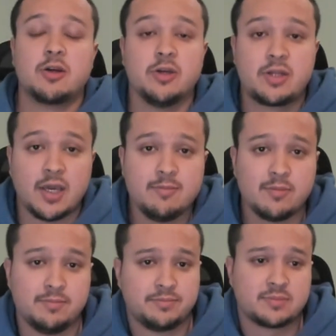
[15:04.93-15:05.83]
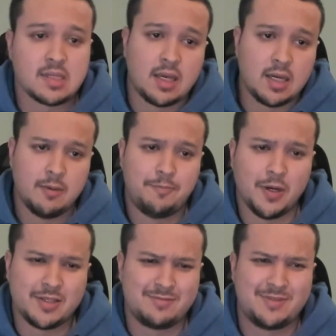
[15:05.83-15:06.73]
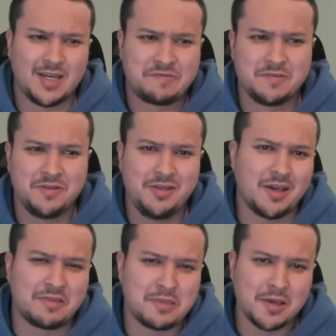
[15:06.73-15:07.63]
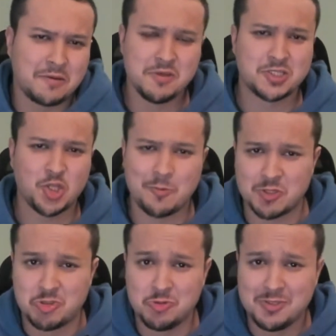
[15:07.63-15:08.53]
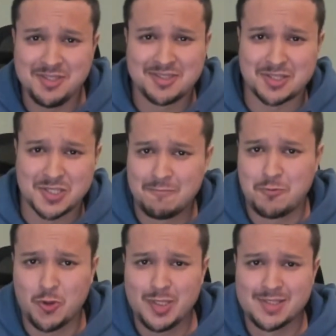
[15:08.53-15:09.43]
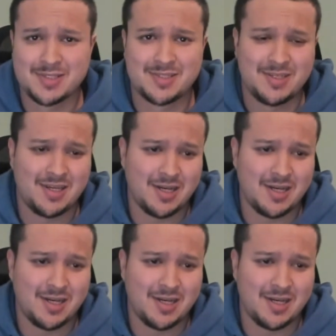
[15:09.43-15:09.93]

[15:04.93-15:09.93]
Good game. But definitely, I think, missed opportunities at some points.